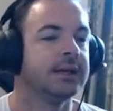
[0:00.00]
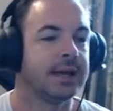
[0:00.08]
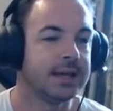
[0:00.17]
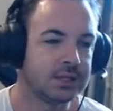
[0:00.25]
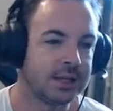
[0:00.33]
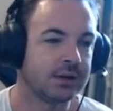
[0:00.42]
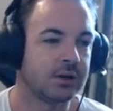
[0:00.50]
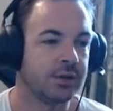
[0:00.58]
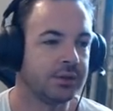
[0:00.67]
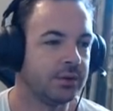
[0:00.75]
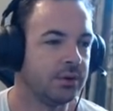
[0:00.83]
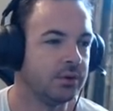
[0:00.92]
He's now
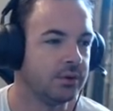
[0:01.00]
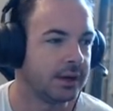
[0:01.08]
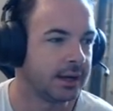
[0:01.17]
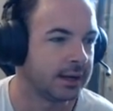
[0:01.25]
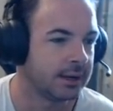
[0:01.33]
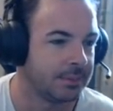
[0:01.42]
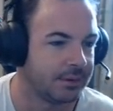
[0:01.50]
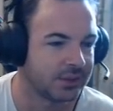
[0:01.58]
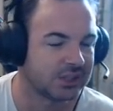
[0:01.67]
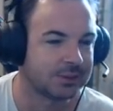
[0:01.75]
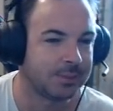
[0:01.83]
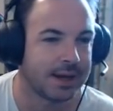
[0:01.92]
gone through a bit of a
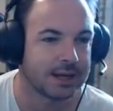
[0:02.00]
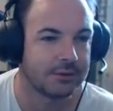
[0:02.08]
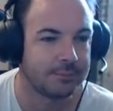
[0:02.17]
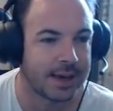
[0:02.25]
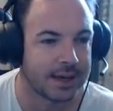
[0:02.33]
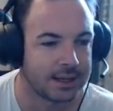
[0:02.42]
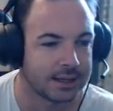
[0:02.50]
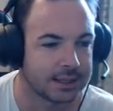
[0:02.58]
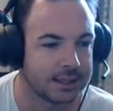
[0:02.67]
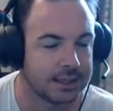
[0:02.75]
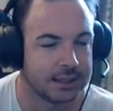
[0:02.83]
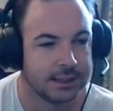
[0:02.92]
spike of bad luck
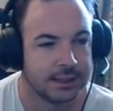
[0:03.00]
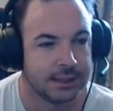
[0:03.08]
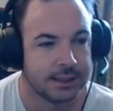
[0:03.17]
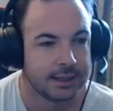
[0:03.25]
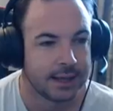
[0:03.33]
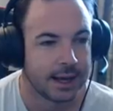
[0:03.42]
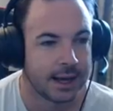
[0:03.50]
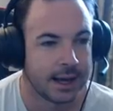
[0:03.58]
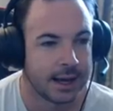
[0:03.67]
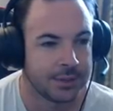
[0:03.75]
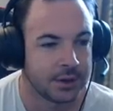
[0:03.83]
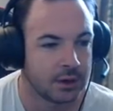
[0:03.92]
here,
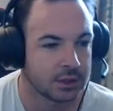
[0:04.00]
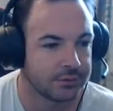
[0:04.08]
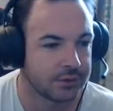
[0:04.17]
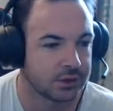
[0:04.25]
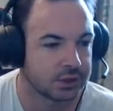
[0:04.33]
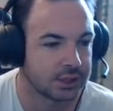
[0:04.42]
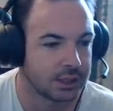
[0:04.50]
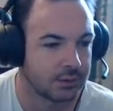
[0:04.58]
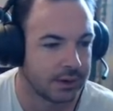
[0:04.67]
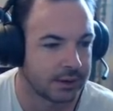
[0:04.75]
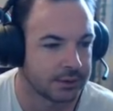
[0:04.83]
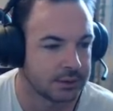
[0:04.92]
and the Noctifer is still
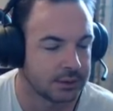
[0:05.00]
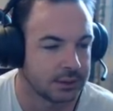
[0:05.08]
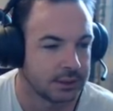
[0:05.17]
around.